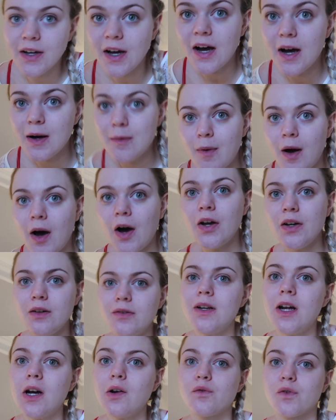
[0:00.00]

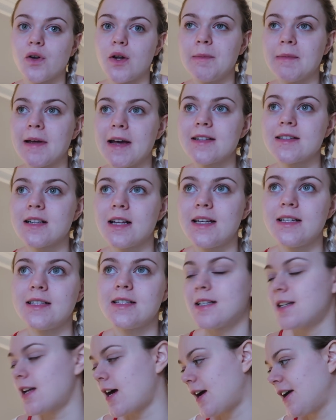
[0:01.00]
Hopefully our room gets cleaned
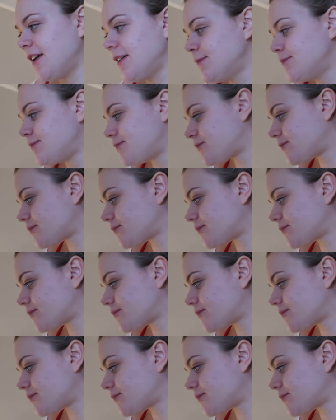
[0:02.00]
today.